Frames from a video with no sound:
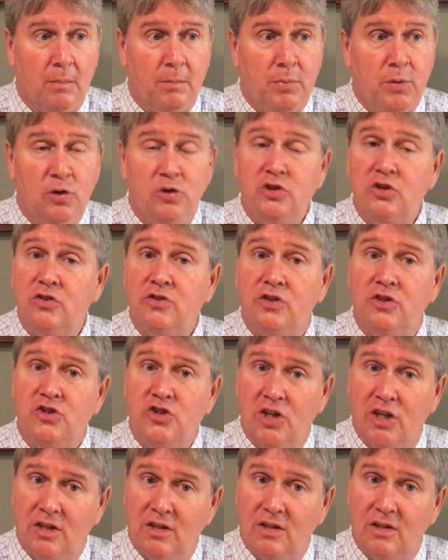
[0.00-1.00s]
pushes
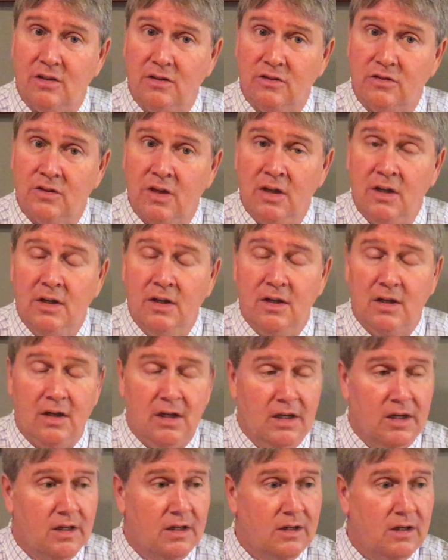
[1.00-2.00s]
agendas
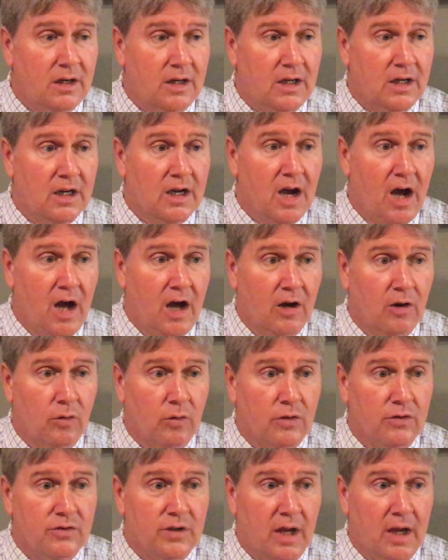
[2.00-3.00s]
in
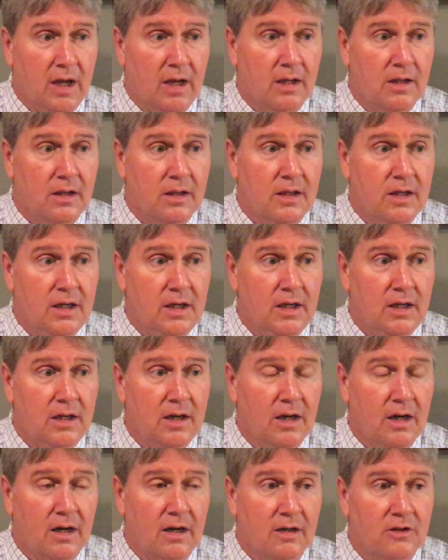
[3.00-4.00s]
Congress, and the
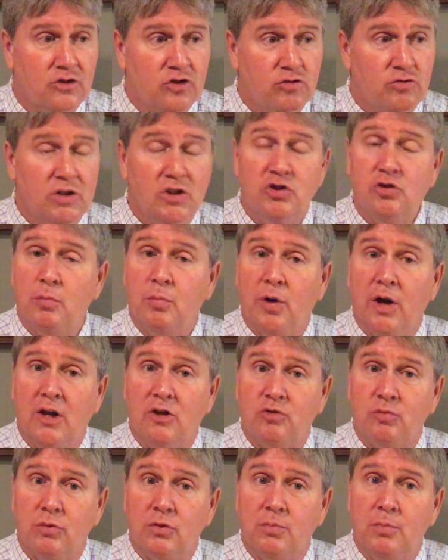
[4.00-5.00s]
judicial
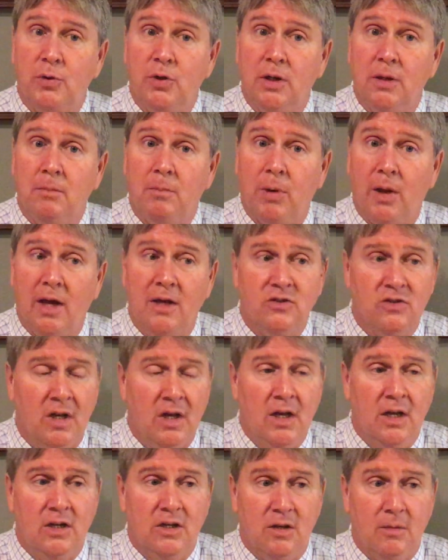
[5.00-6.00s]
branch was put in place
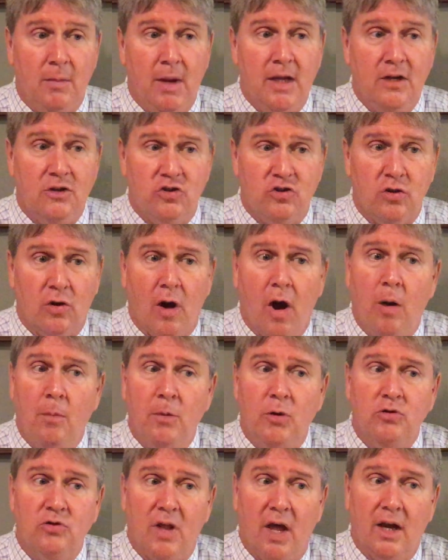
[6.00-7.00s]
to make sure,
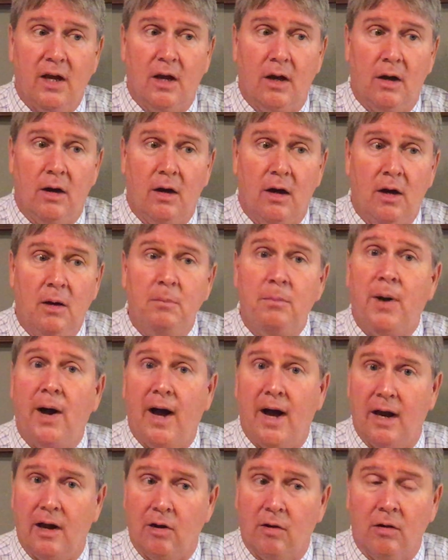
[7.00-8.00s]
almost like an
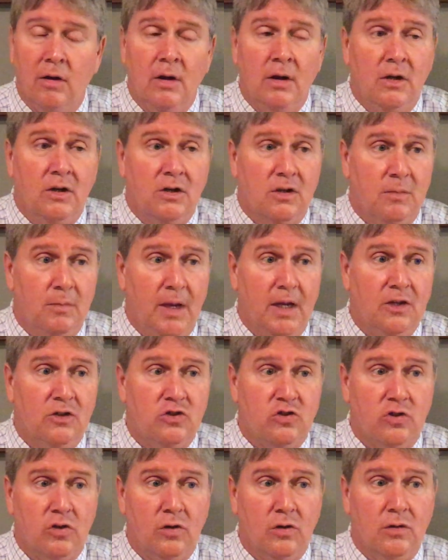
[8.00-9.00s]
umpire, to make
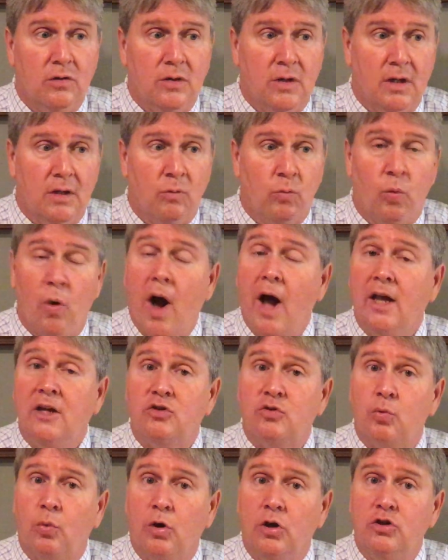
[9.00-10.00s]
sure that
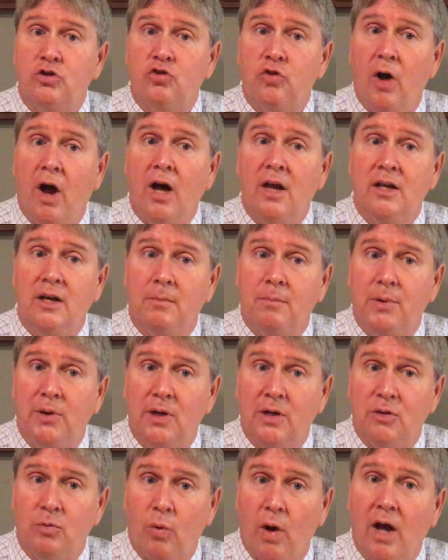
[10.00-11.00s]
rights weren't trodden
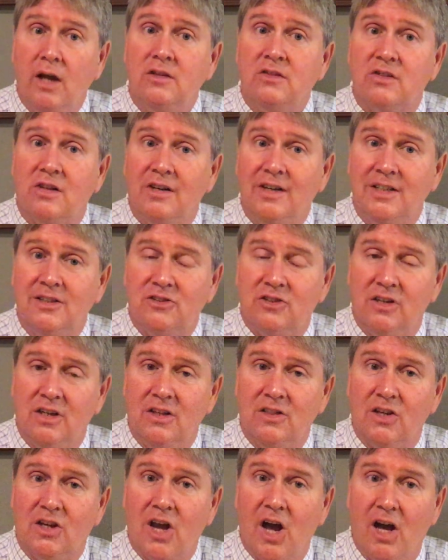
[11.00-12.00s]
upon, the rights listed
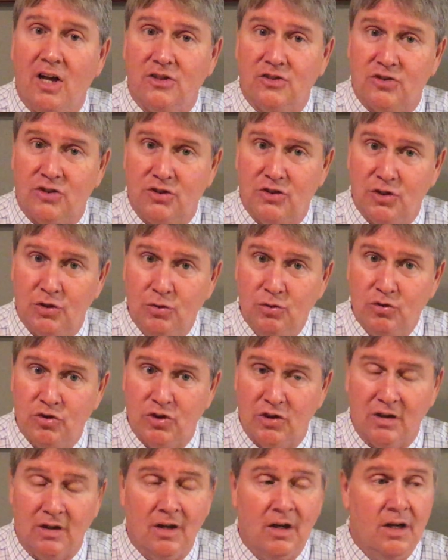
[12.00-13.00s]
in the
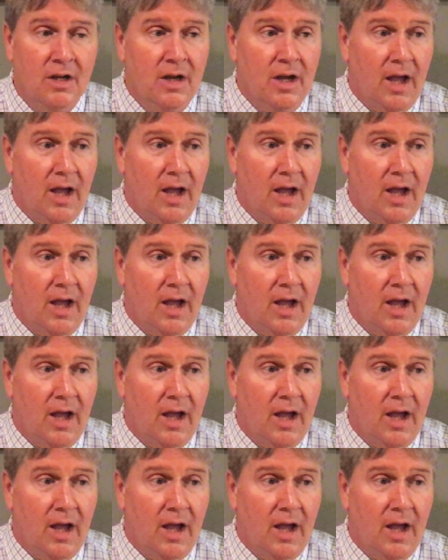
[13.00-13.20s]
Constitution.